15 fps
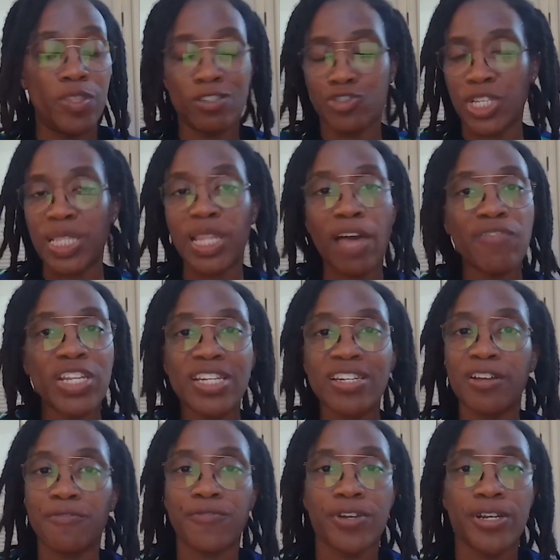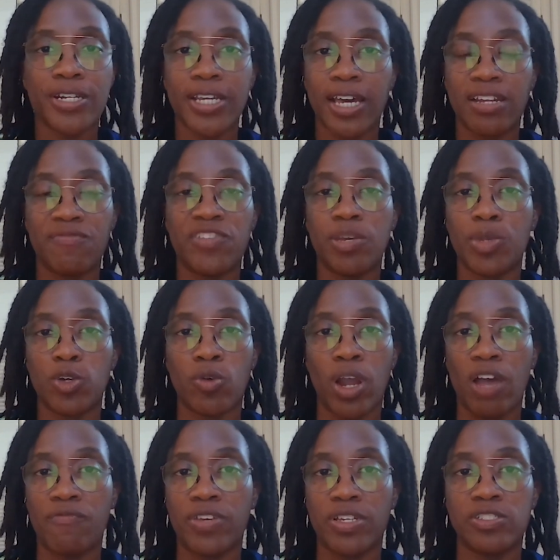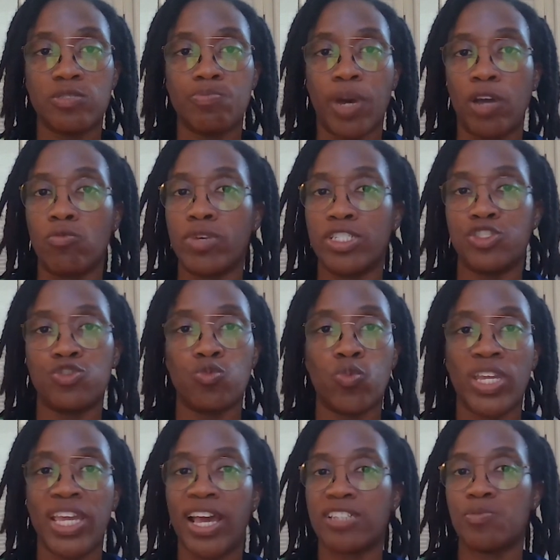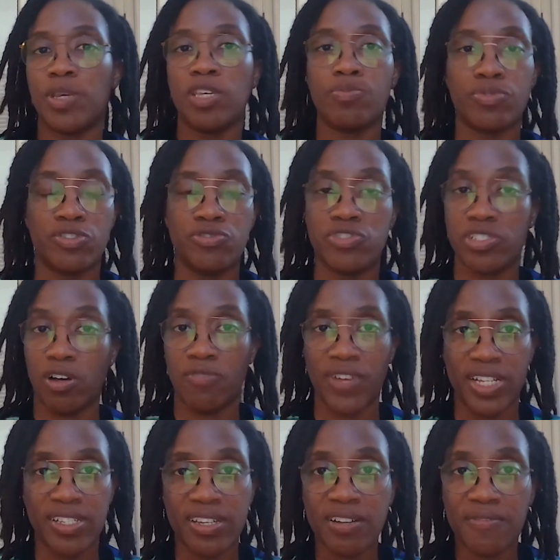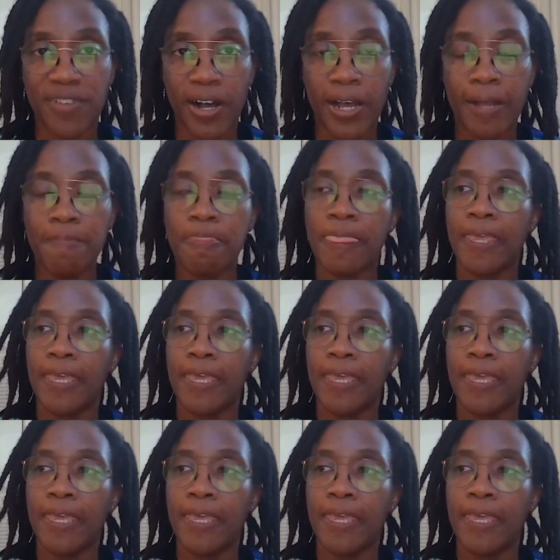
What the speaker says: there's 11 different kind of demographics by which we ask people to self-identify.